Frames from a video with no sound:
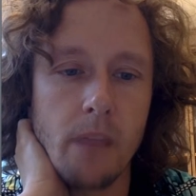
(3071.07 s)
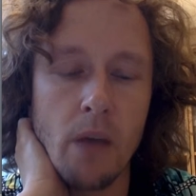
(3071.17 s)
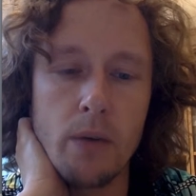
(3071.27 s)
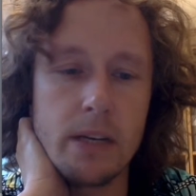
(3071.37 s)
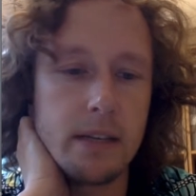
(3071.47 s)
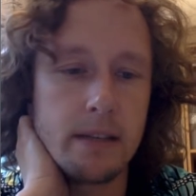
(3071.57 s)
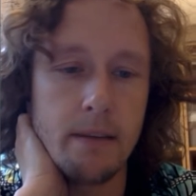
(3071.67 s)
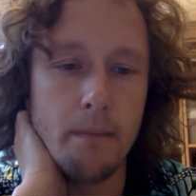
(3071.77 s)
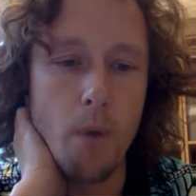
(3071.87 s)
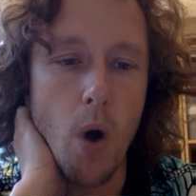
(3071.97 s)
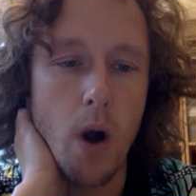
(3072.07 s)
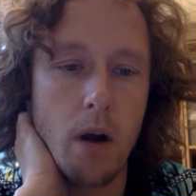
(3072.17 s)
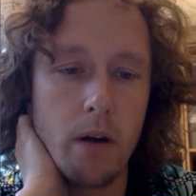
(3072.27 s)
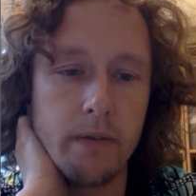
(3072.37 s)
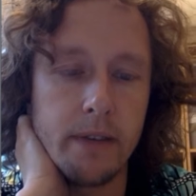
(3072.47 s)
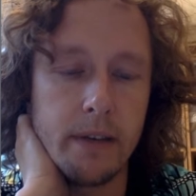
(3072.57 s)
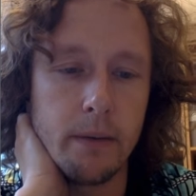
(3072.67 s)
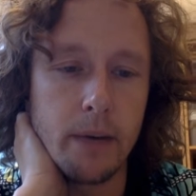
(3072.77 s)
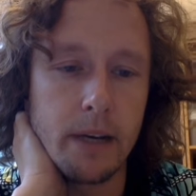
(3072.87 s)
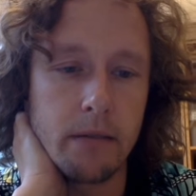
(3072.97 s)
which is a mock of the
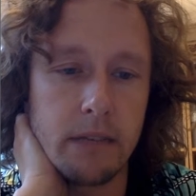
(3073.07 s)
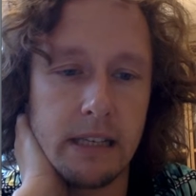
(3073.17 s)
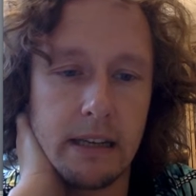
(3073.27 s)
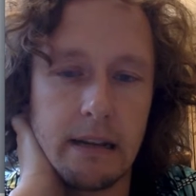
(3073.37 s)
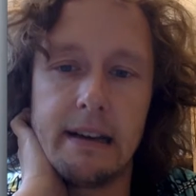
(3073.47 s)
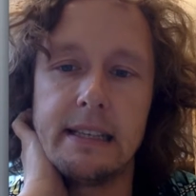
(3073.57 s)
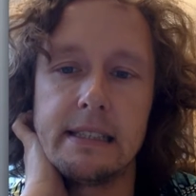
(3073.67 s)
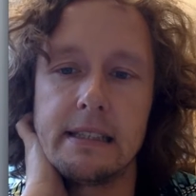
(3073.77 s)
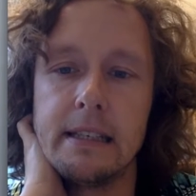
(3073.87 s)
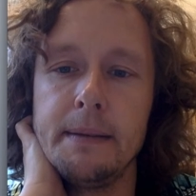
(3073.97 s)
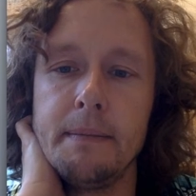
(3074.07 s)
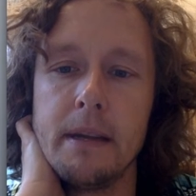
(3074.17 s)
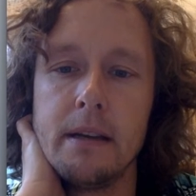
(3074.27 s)
red green alliance. Yeah.